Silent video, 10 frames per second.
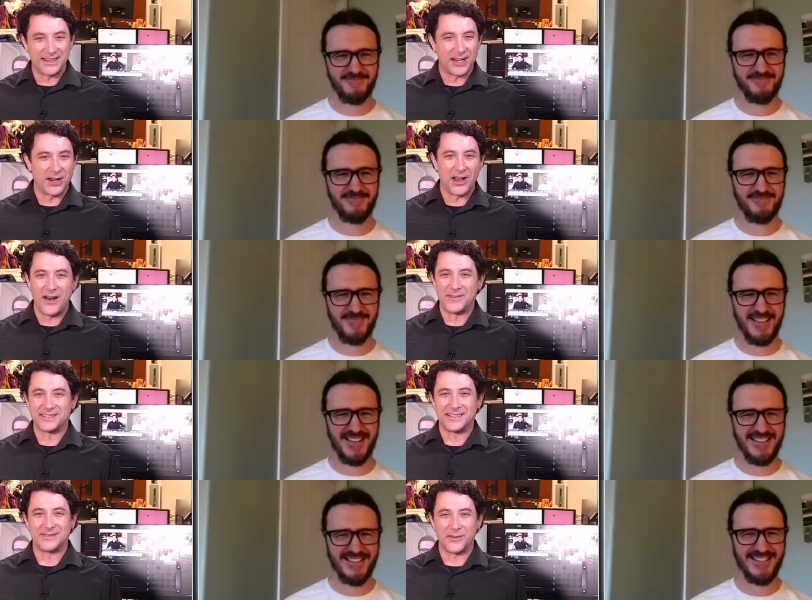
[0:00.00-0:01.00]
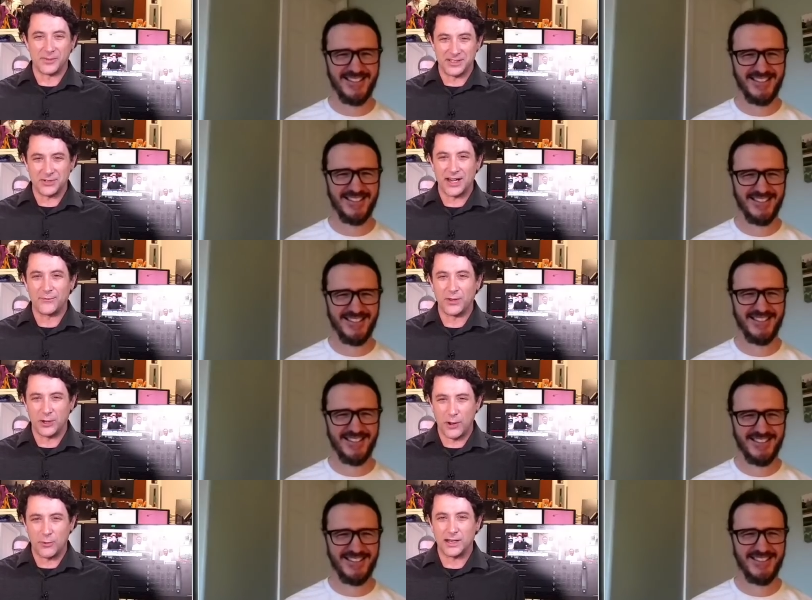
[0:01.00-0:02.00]
Speaker 1: right there. Obviously, everybody's trying to
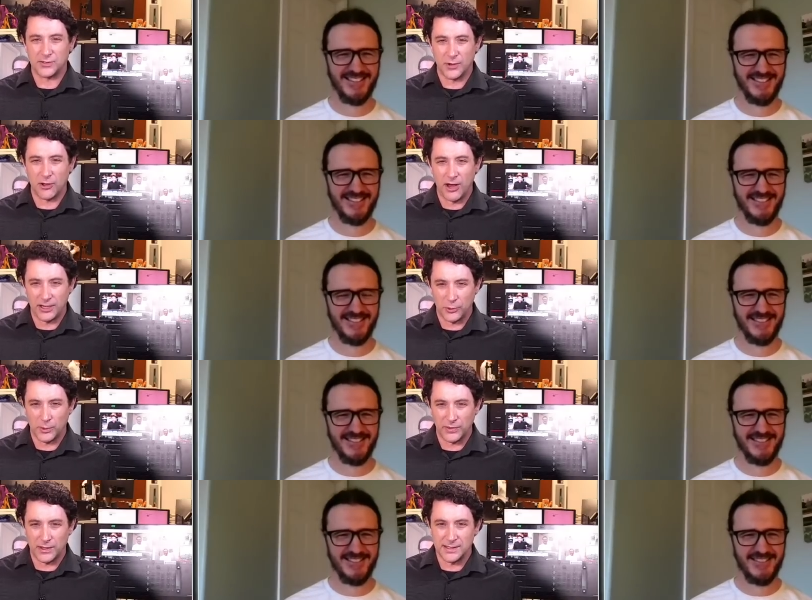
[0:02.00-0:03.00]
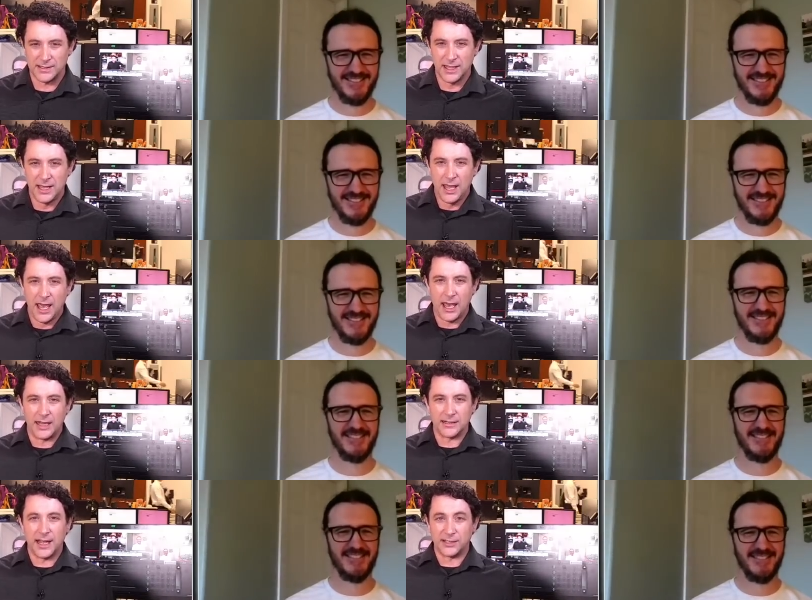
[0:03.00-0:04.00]
figure out what is going on here with this
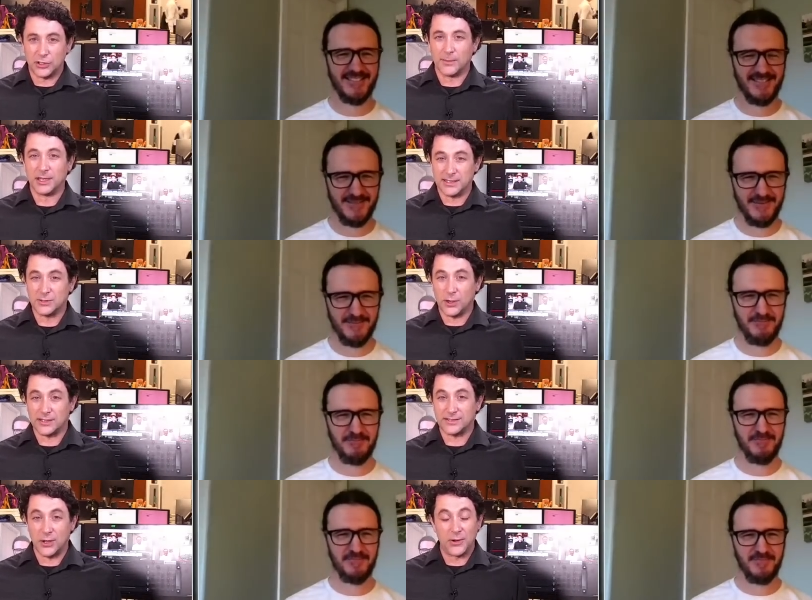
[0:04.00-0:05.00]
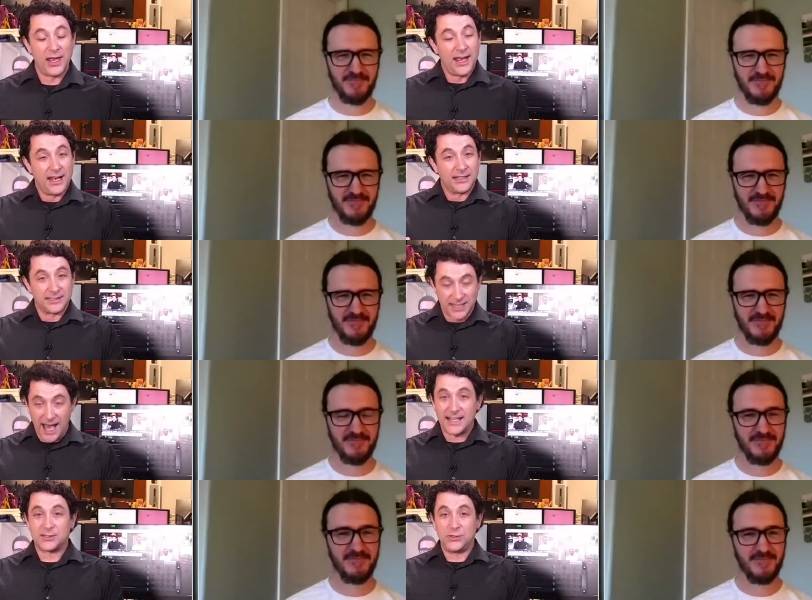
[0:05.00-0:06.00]
and determine the source. So to
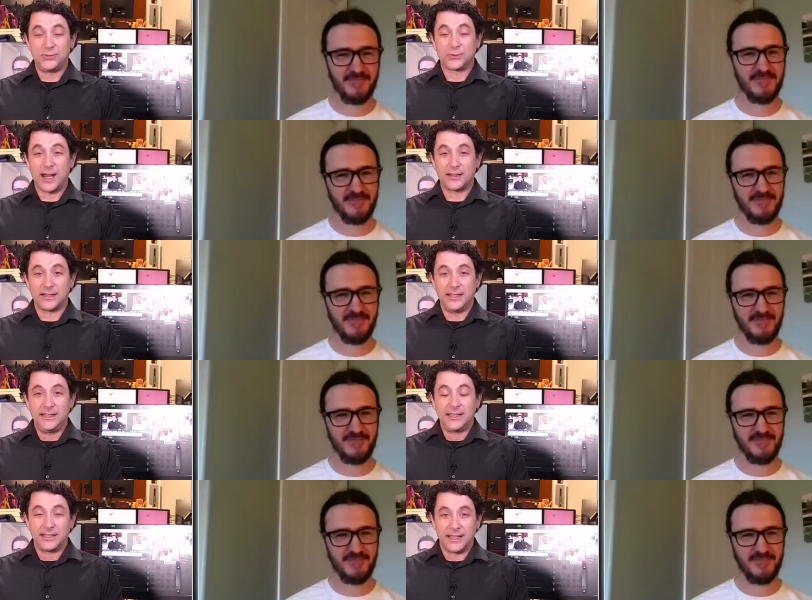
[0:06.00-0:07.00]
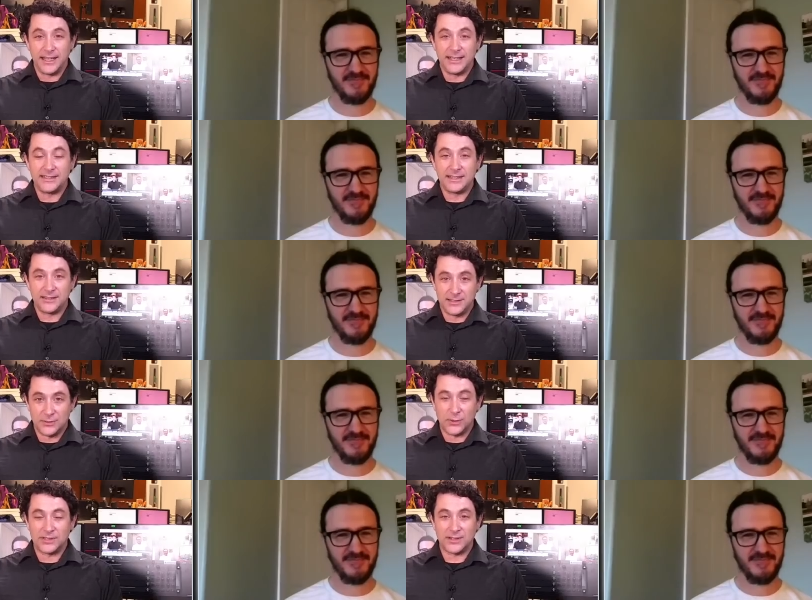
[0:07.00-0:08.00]
ask you directly, is the
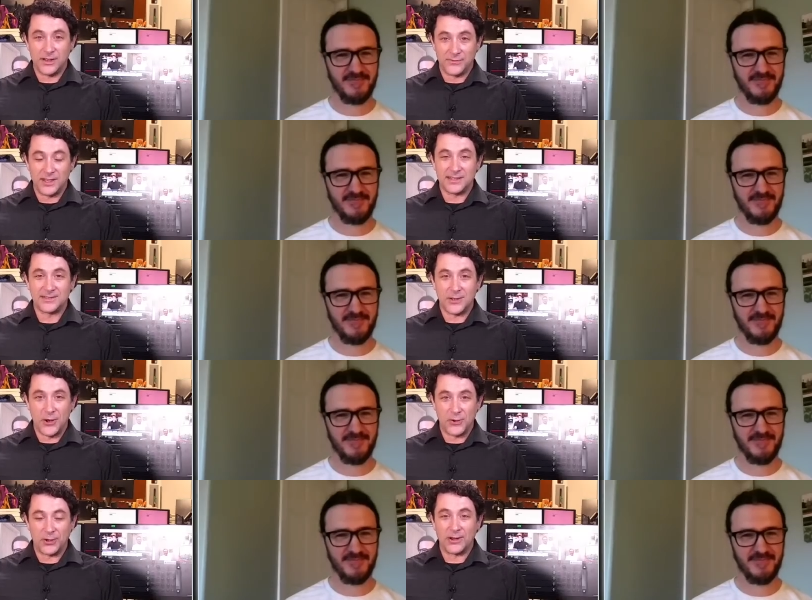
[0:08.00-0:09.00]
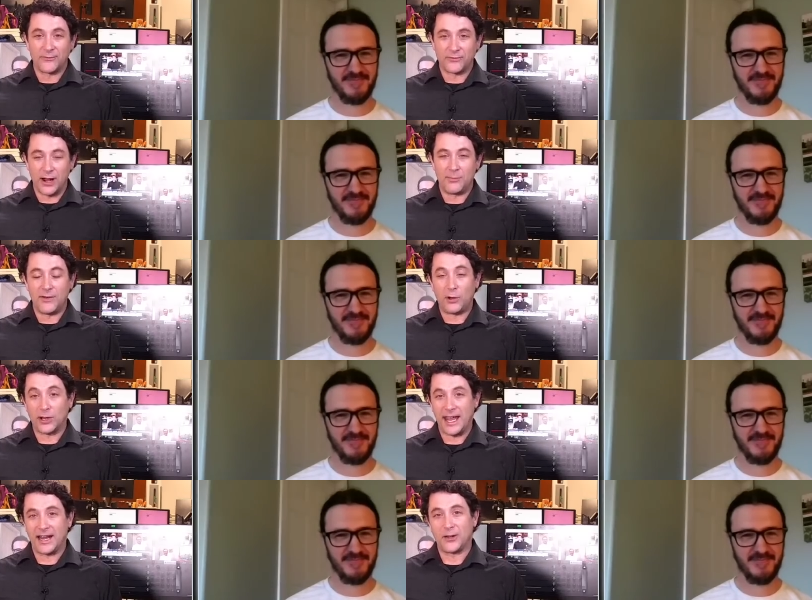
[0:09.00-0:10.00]
source of this odor from a
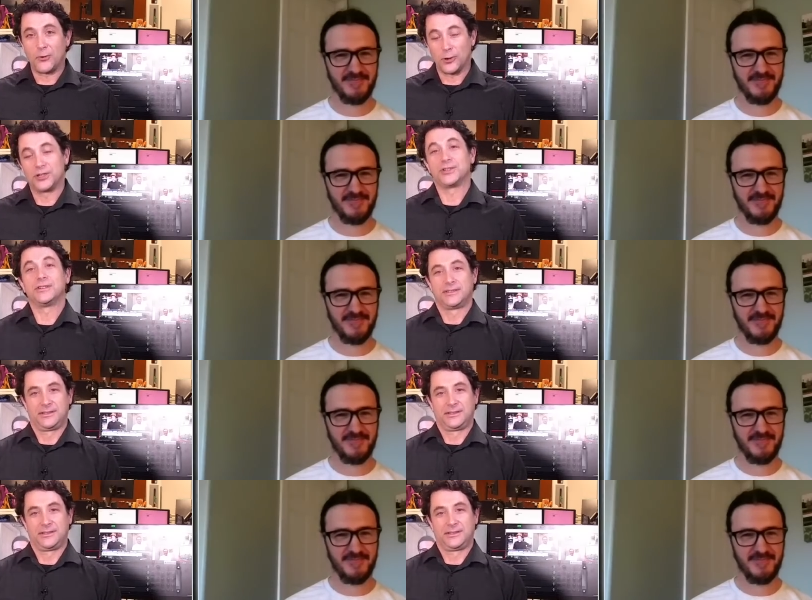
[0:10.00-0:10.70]
volcanic origin?